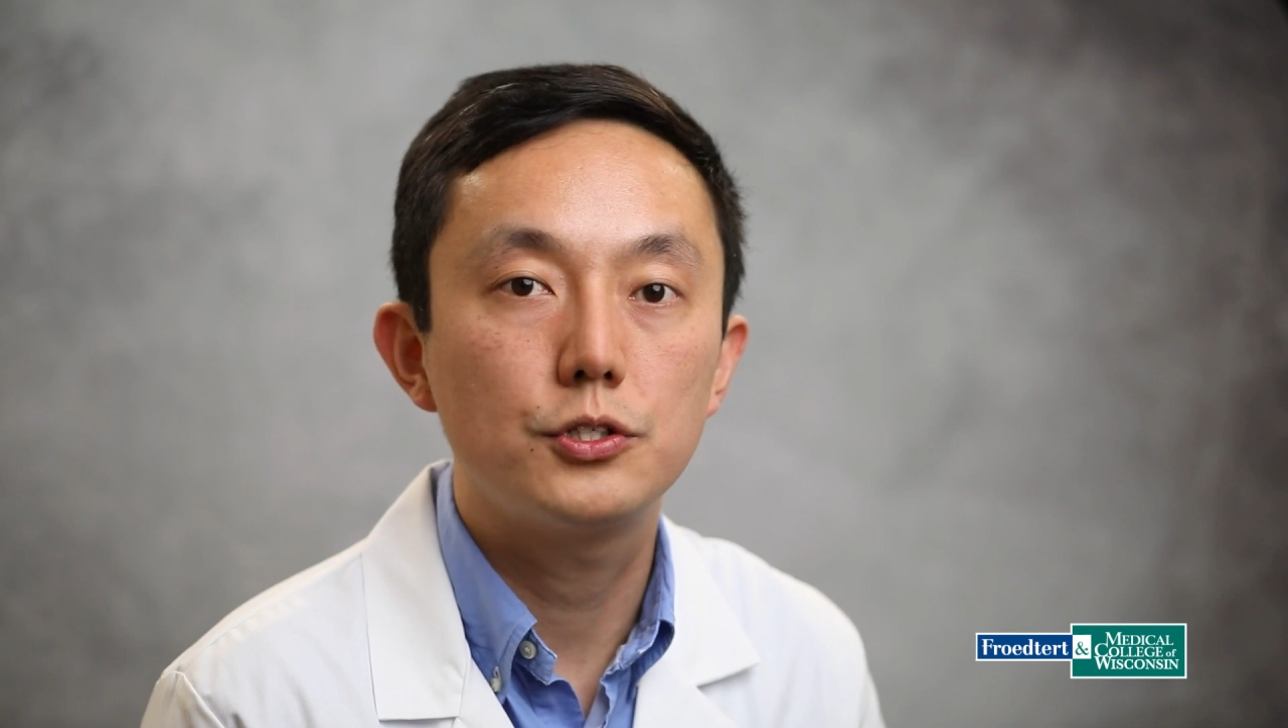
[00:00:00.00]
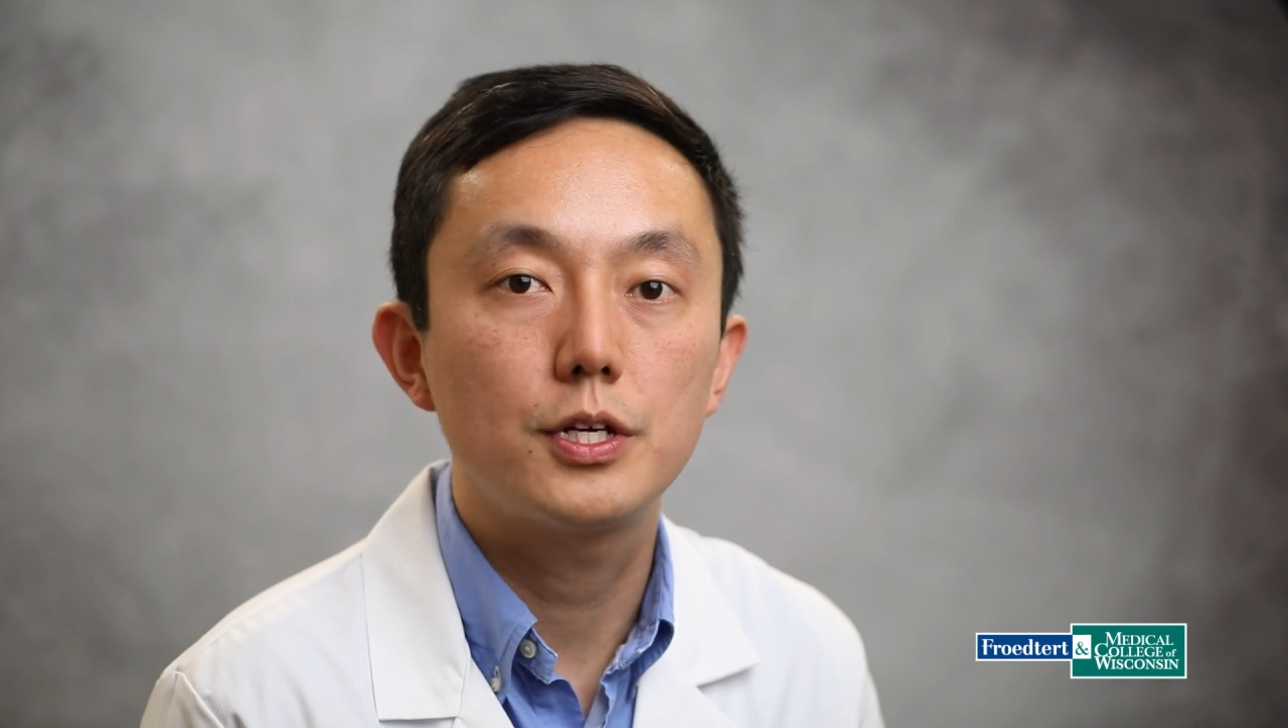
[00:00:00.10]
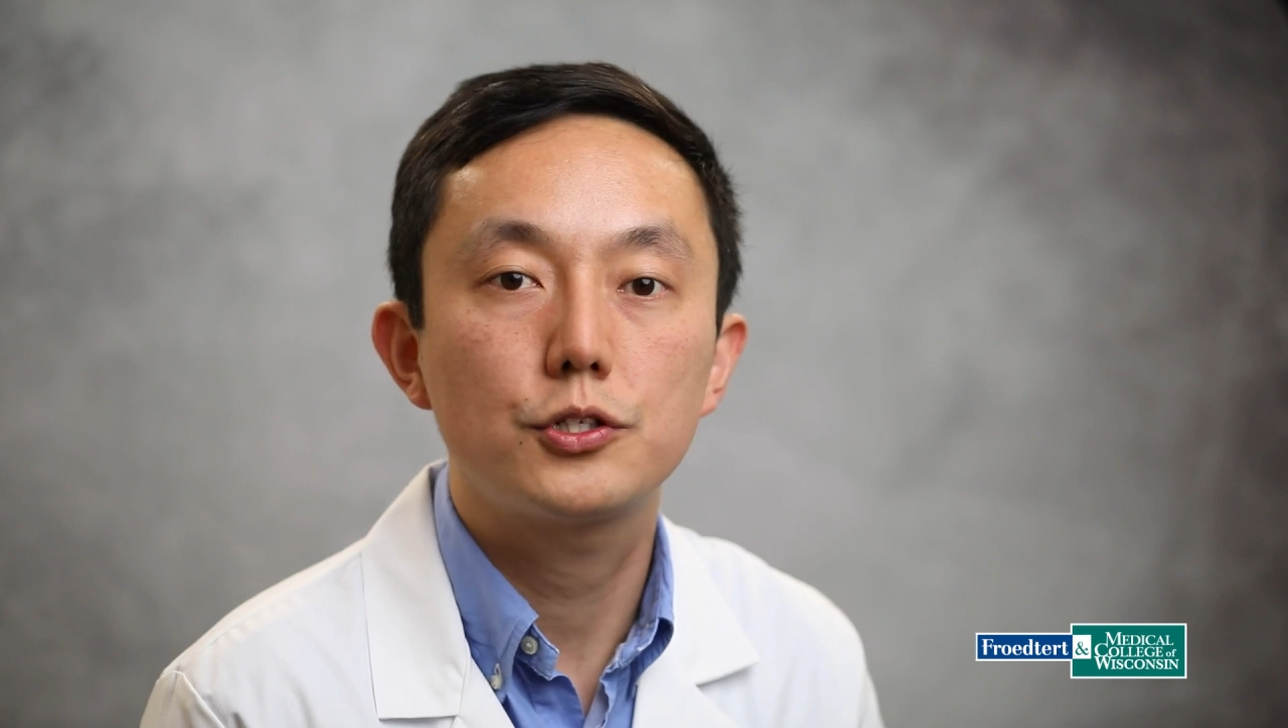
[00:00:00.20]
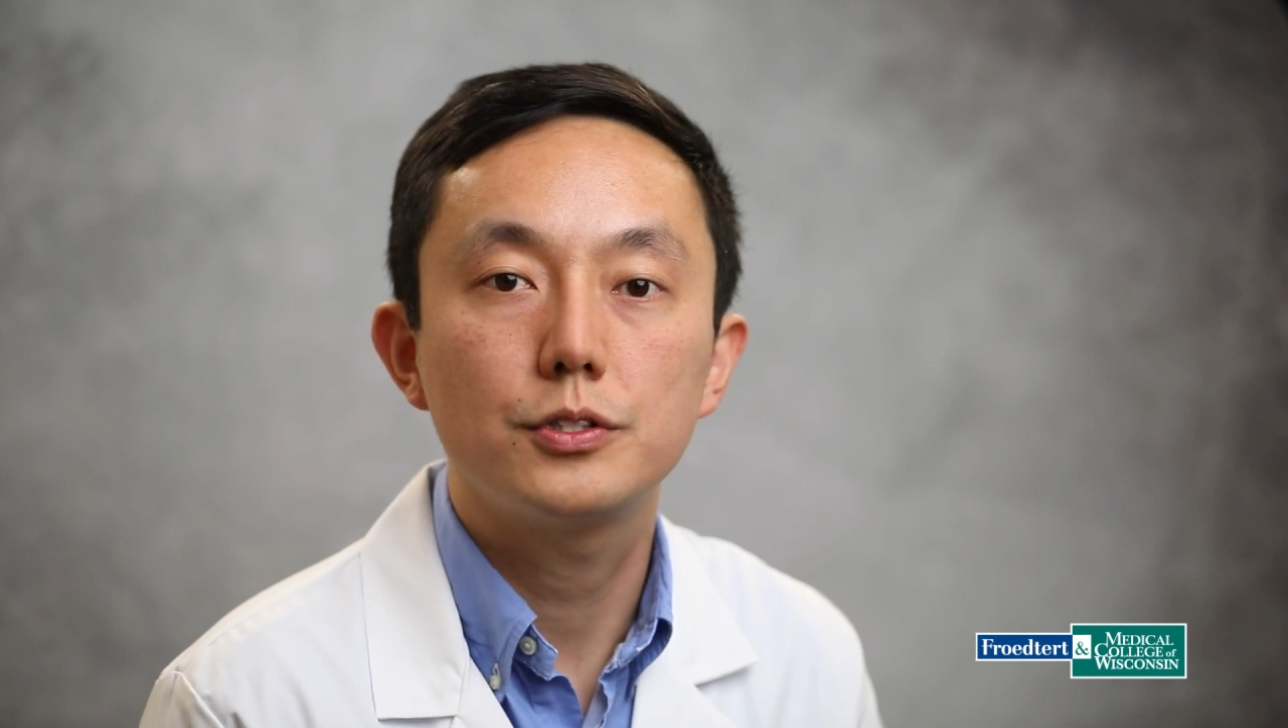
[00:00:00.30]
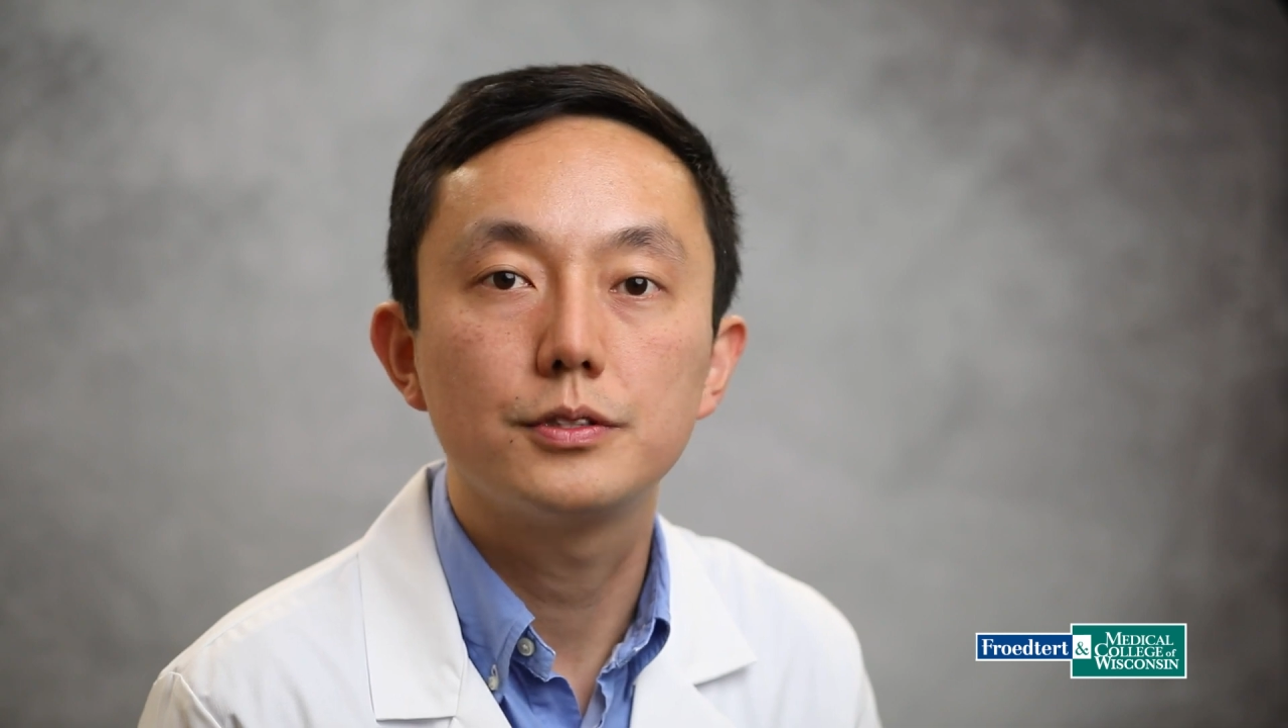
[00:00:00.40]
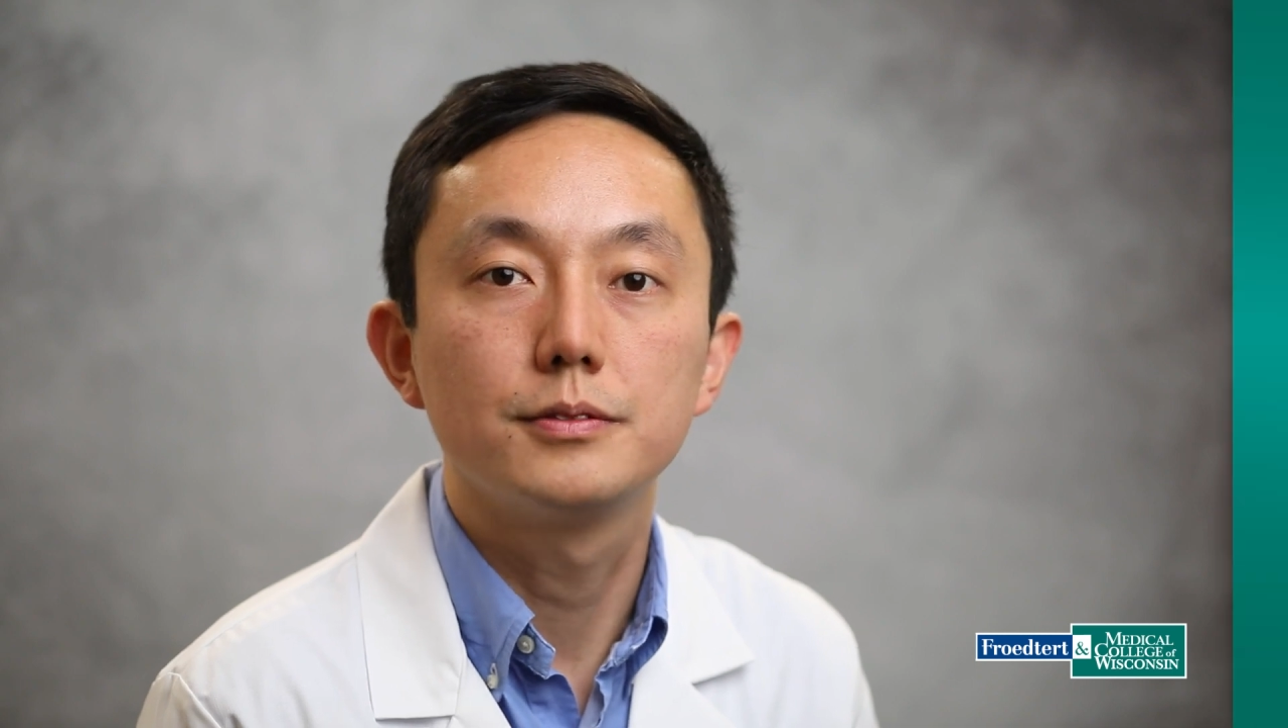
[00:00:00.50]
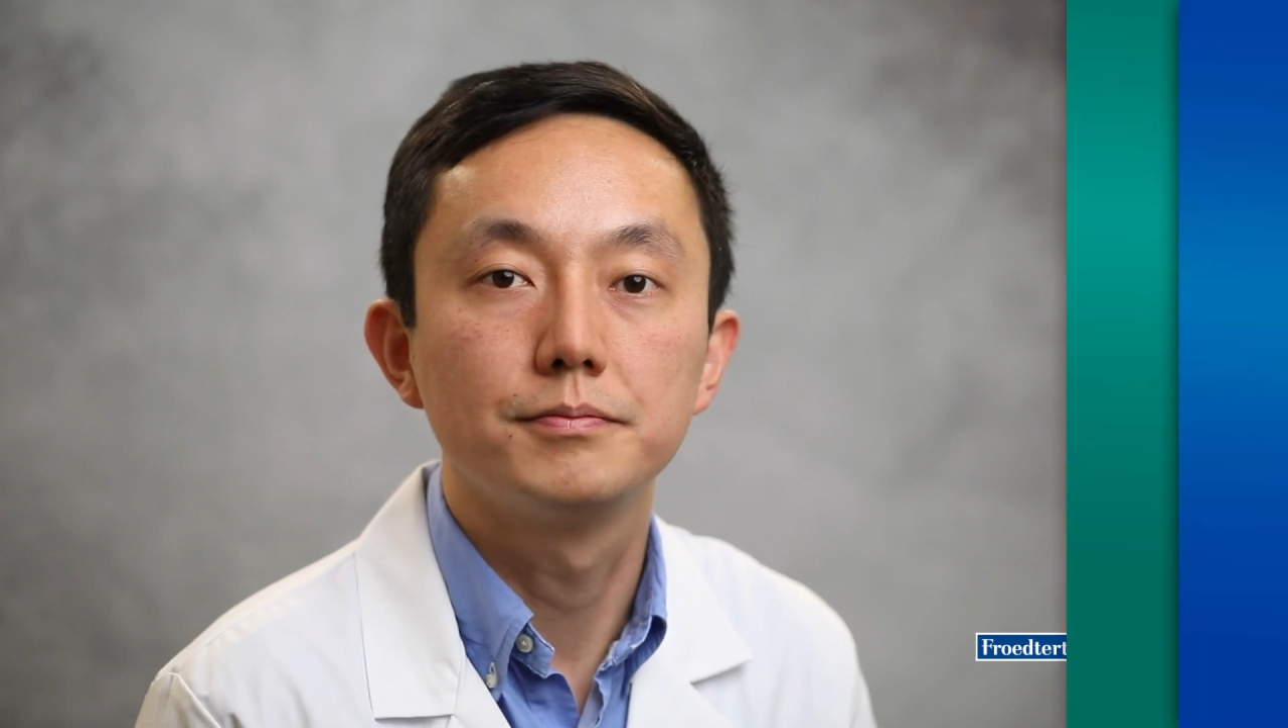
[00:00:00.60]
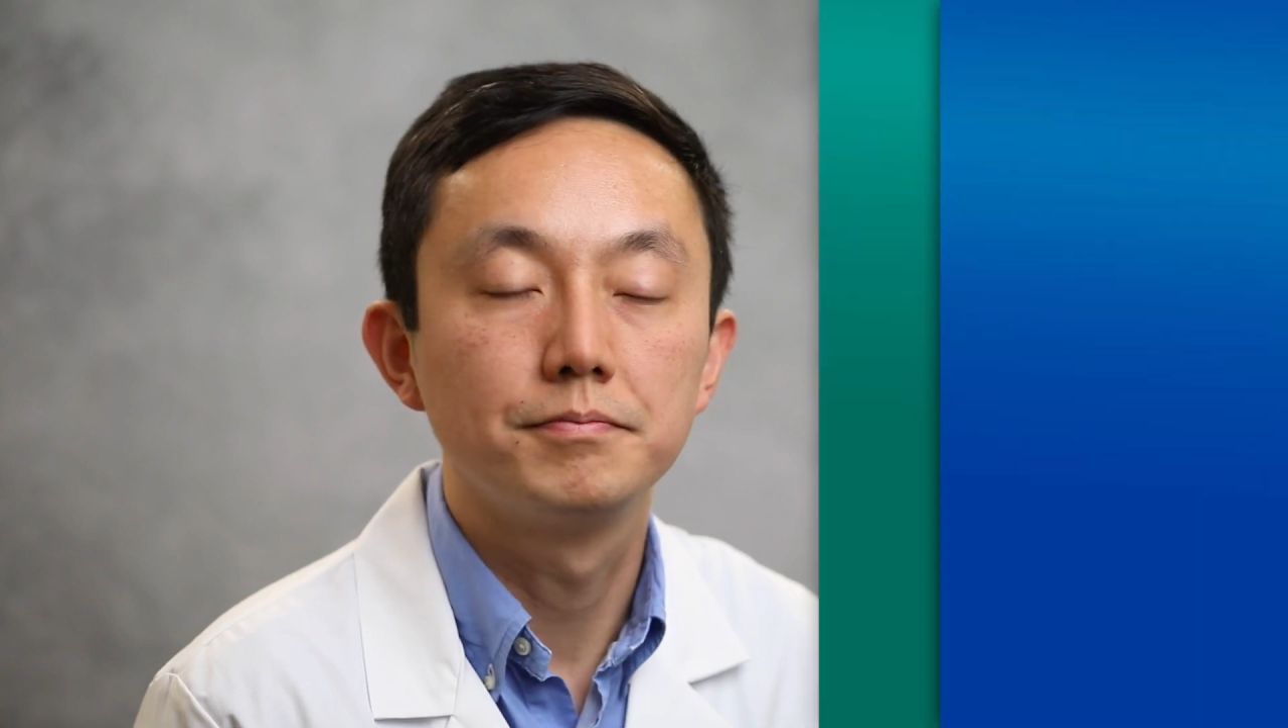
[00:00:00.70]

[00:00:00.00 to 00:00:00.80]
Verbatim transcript: injections.